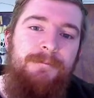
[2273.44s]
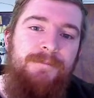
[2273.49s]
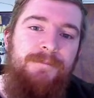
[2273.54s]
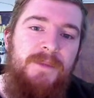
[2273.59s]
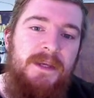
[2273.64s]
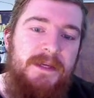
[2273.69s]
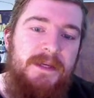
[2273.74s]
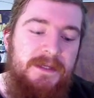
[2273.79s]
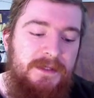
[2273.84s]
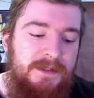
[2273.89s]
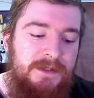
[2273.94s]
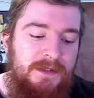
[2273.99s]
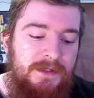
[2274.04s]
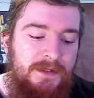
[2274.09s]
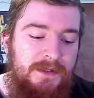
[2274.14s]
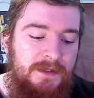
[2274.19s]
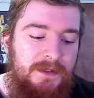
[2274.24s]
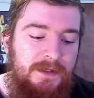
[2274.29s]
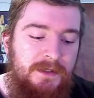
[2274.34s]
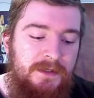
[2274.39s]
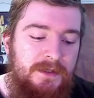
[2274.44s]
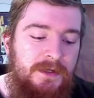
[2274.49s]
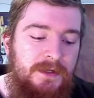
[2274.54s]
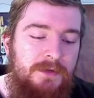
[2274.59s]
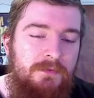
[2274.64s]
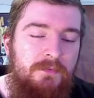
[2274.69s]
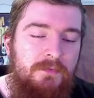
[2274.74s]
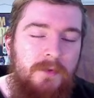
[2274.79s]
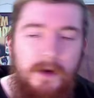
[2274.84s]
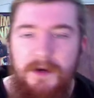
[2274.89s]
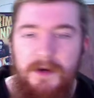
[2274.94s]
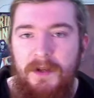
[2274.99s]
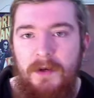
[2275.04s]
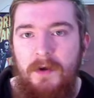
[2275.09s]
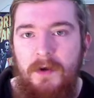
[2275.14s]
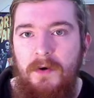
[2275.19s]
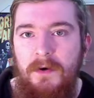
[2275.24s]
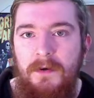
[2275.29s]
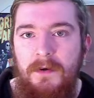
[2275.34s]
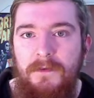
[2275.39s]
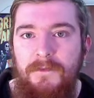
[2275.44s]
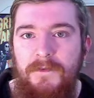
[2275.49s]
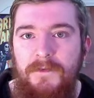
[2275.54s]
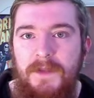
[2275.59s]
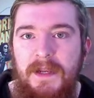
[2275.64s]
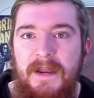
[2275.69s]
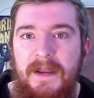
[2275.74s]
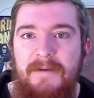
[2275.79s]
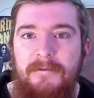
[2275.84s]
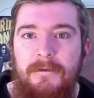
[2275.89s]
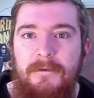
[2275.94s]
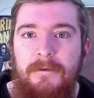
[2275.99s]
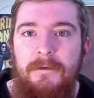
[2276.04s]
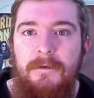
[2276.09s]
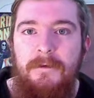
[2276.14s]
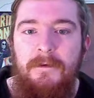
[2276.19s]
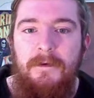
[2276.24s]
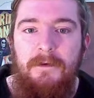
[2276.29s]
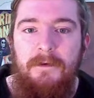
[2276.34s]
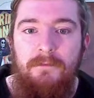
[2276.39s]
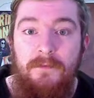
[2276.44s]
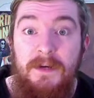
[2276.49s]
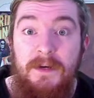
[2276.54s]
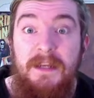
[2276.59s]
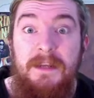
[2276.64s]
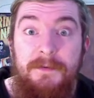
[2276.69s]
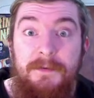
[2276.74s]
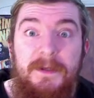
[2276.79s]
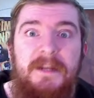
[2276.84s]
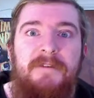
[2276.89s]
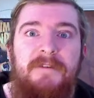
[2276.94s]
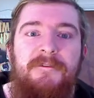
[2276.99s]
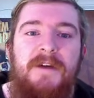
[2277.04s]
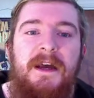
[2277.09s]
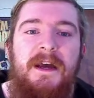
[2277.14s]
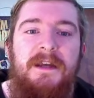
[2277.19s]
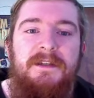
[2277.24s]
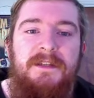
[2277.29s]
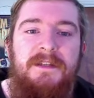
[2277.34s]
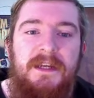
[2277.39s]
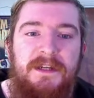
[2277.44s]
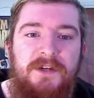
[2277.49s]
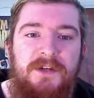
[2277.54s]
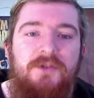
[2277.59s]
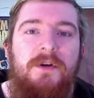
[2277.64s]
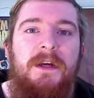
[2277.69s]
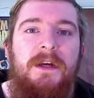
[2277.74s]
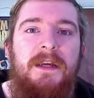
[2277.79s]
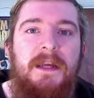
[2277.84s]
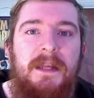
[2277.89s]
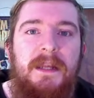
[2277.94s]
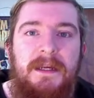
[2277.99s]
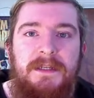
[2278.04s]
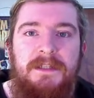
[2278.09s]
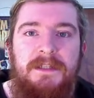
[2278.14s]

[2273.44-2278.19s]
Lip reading: is you run along the level really, really fast, and you try and collect a